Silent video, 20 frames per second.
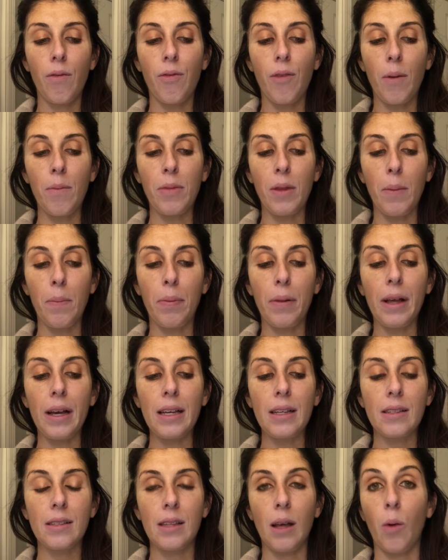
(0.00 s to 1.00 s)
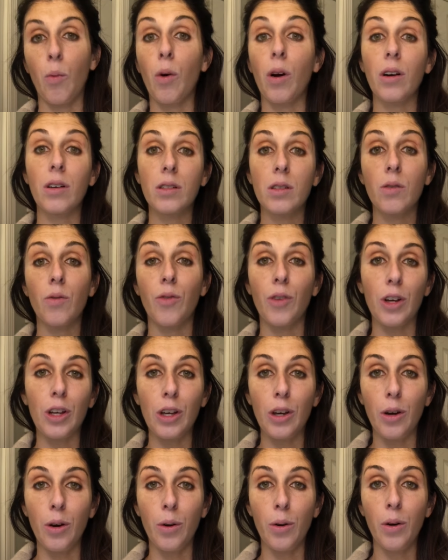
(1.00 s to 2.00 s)
the place that works for
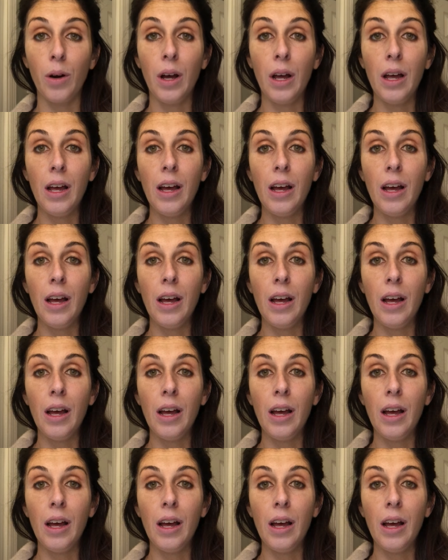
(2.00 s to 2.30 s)
you.